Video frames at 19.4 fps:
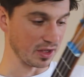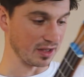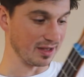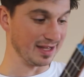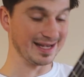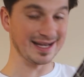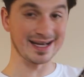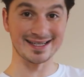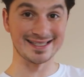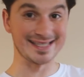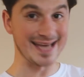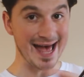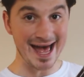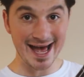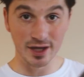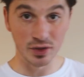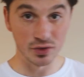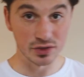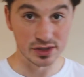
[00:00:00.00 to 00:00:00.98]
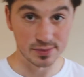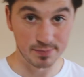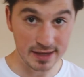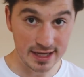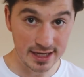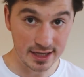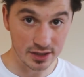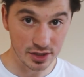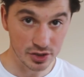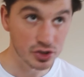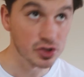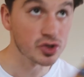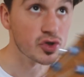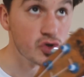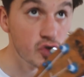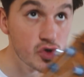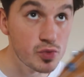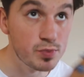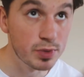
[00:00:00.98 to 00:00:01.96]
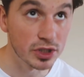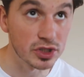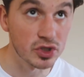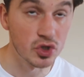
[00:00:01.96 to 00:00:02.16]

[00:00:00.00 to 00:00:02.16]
Like a turtle speed, super,